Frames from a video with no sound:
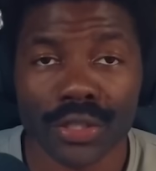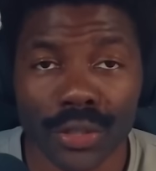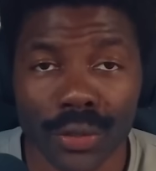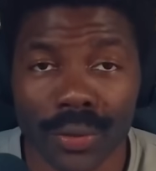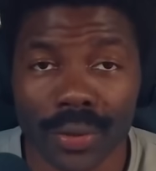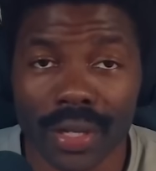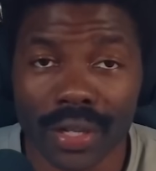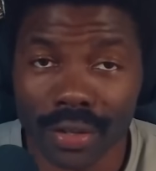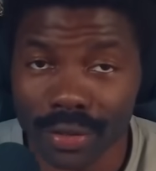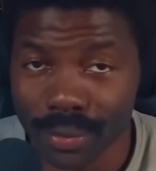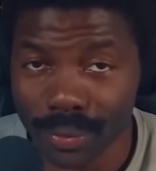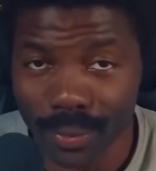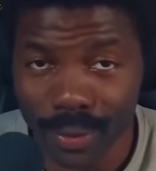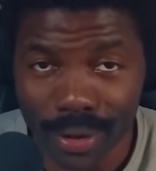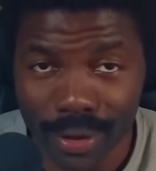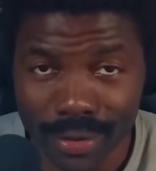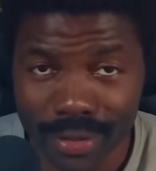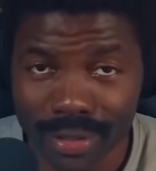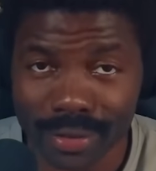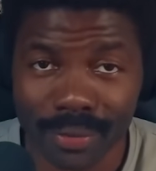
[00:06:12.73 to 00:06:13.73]
So in other
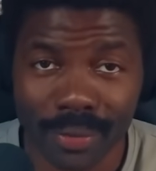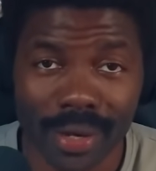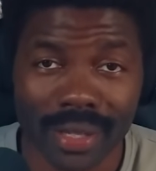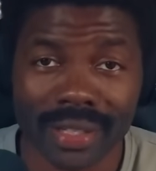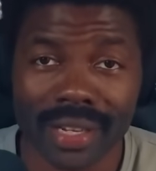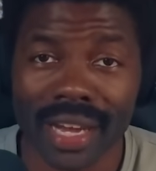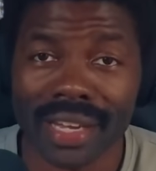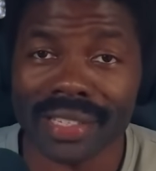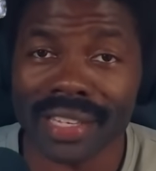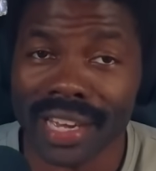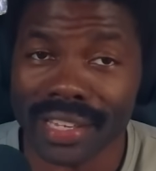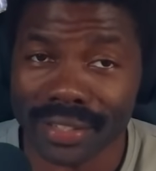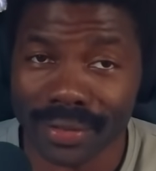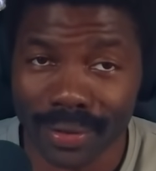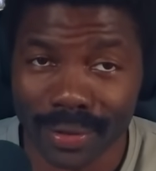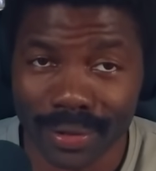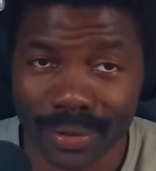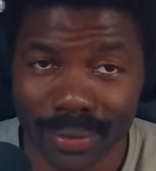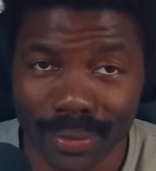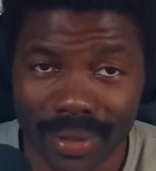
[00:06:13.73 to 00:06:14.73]
words, what NASA has
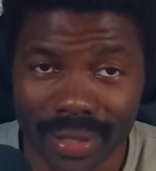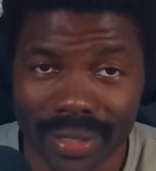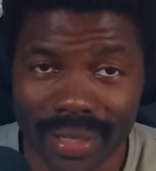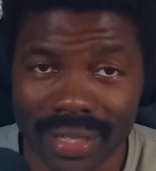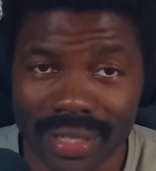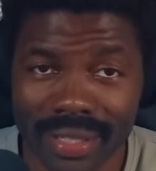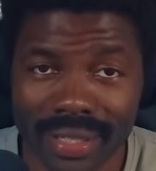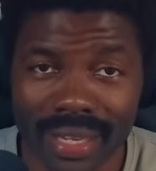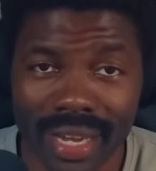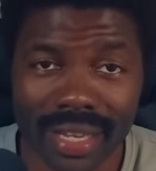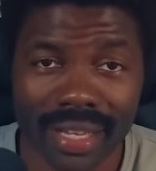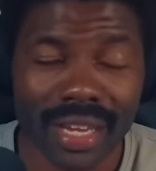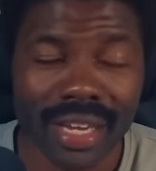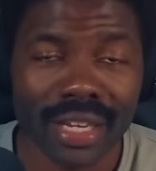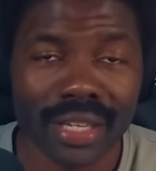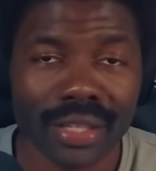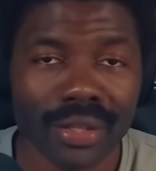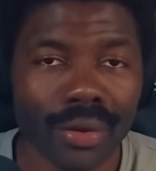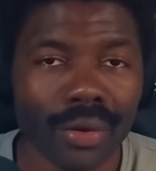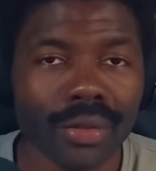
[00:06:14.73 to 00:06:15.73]
concluded is that
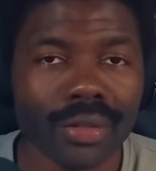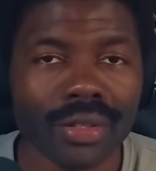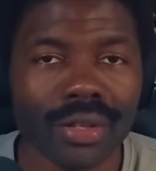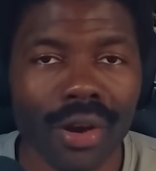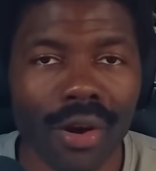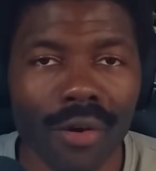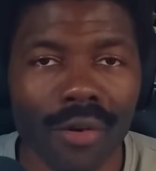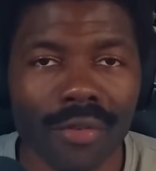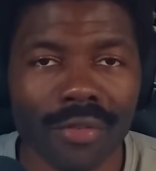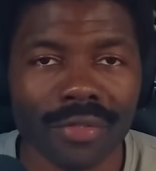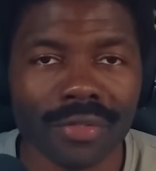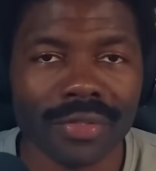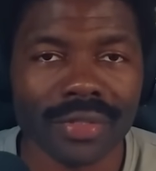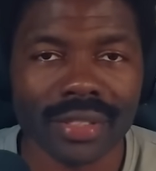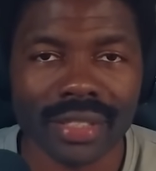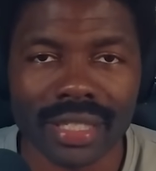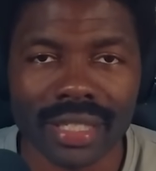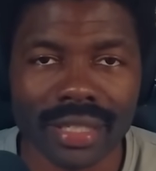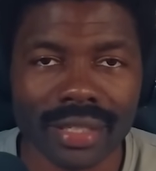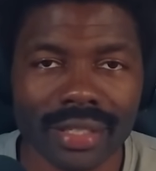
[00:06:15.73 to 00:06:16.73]
none of
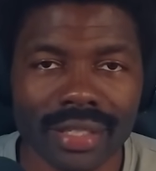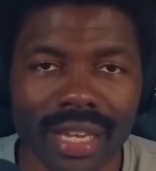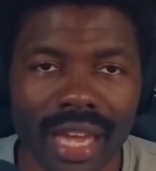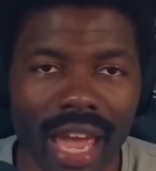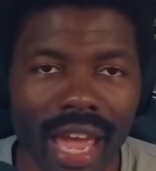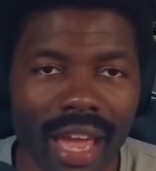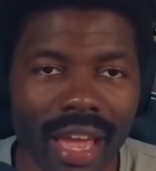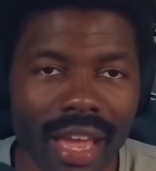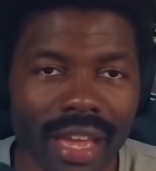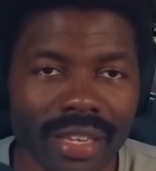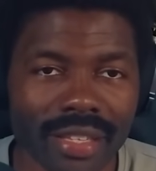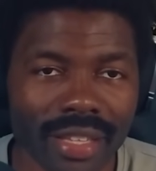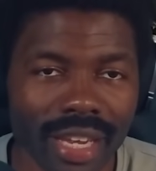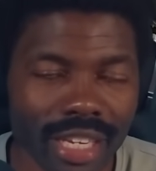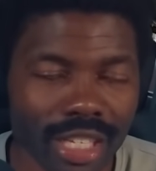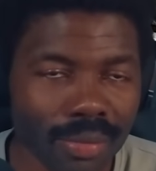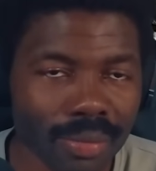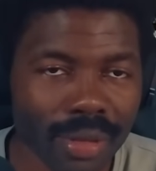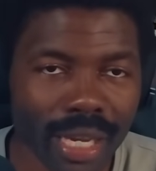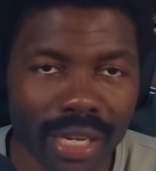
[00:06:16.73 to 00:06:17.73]
these is
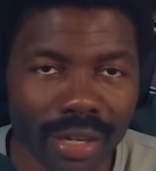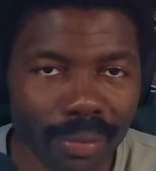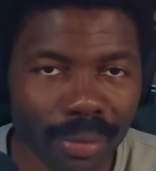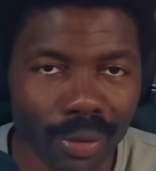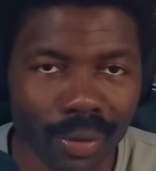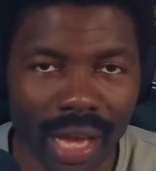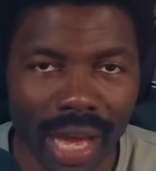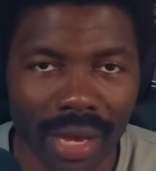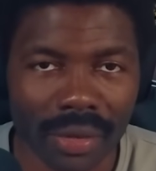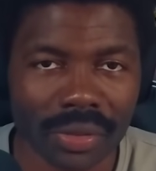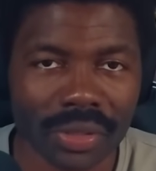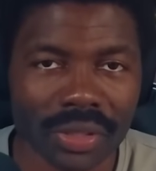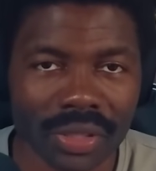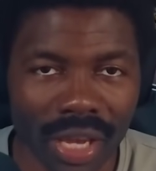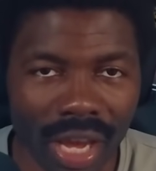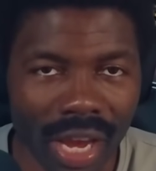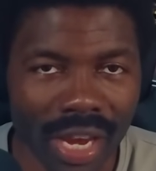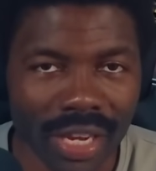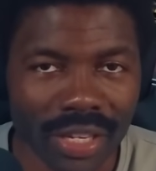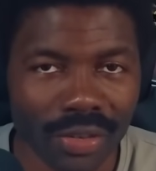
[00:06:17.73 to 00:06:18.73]
explainable
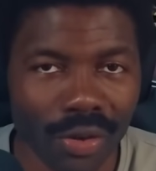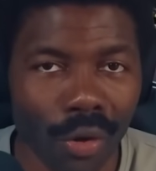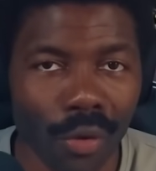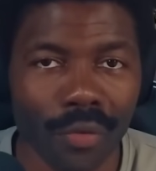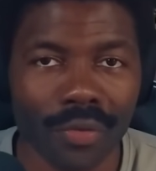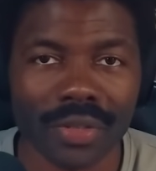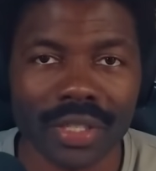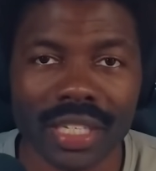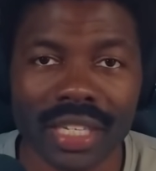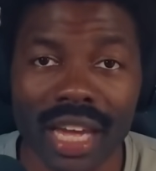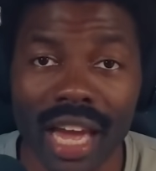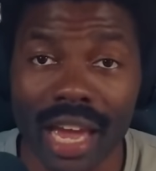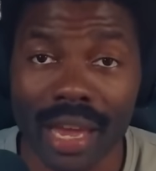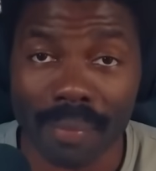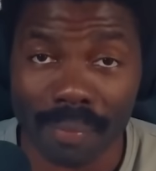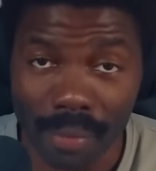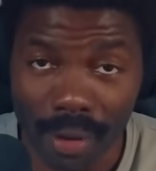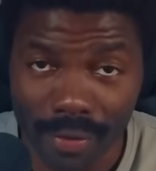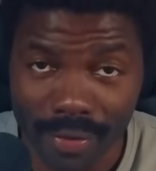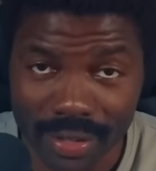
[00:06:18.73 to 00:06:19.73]
outside of the
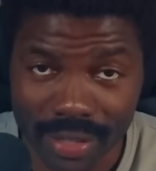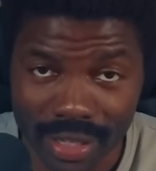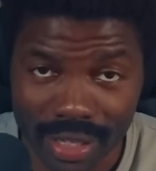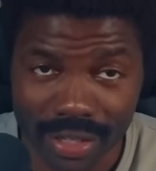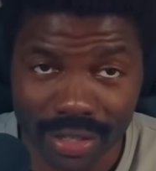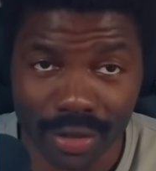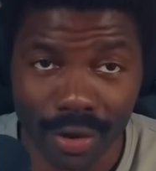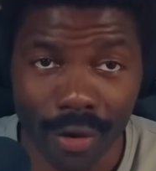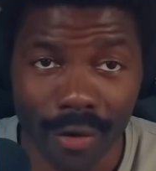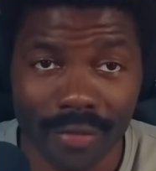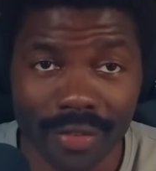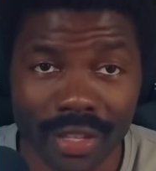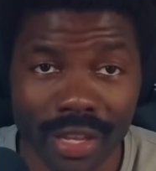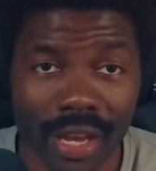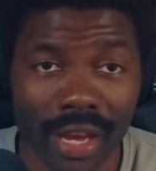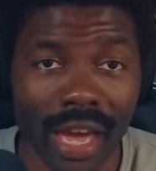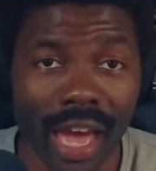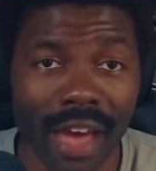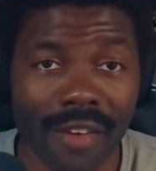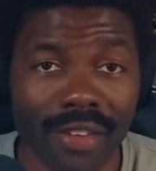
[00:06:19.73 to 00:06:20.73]
hypothesis of
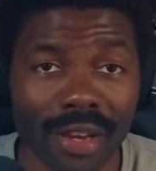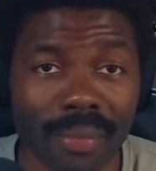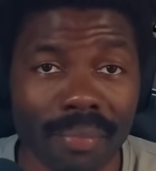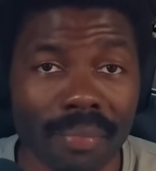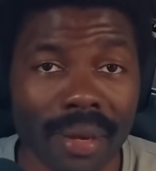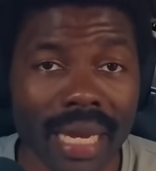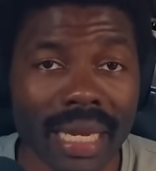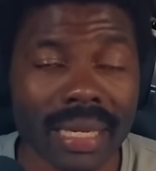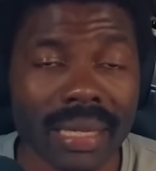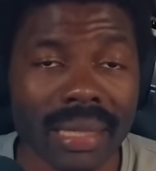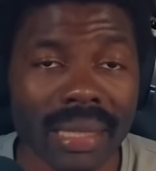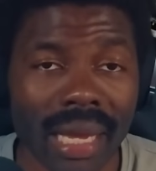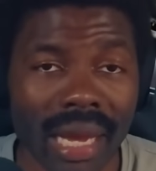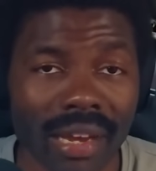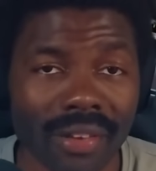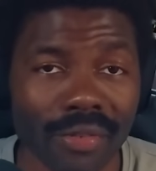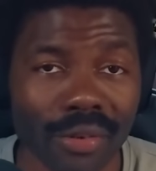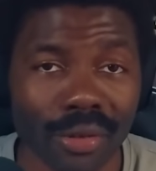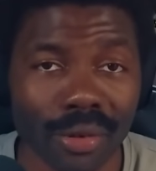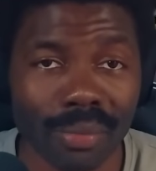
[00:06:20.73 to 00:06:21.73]
there having been
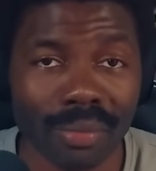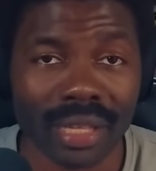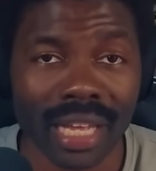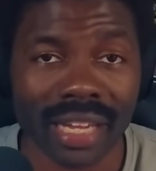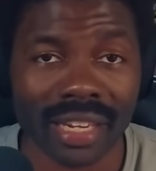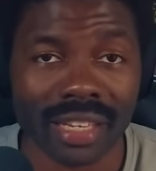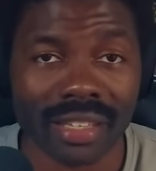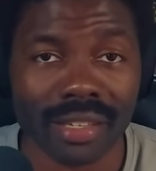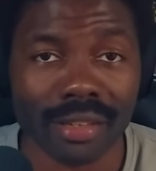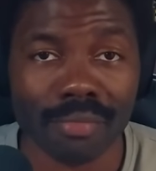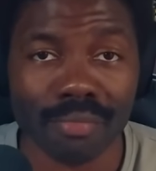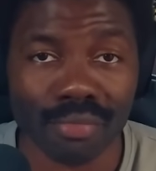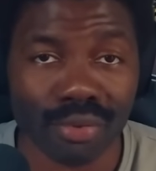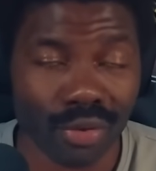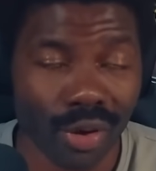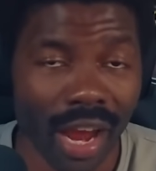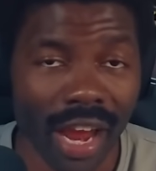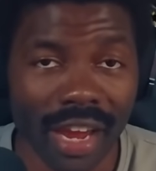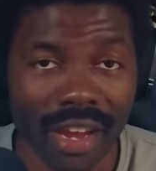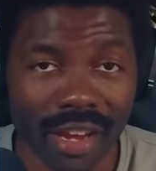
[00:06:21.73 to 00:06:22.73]
life on the planet
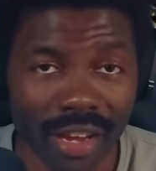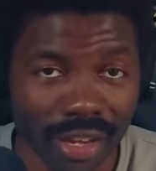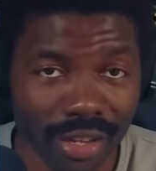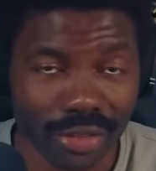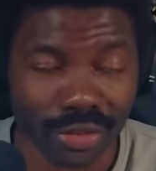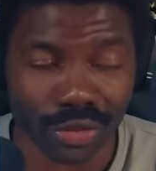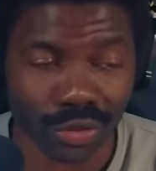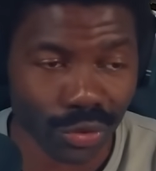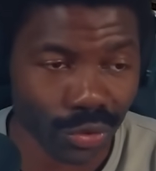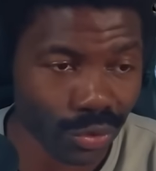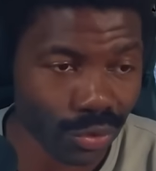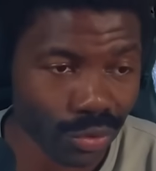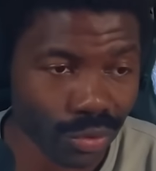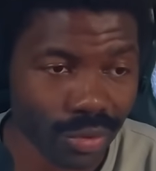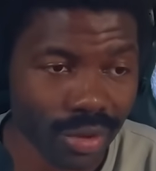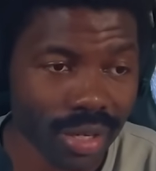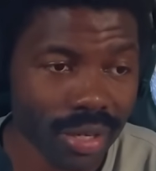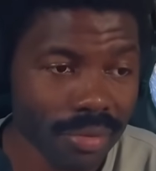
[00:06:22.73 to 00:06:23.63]
prior to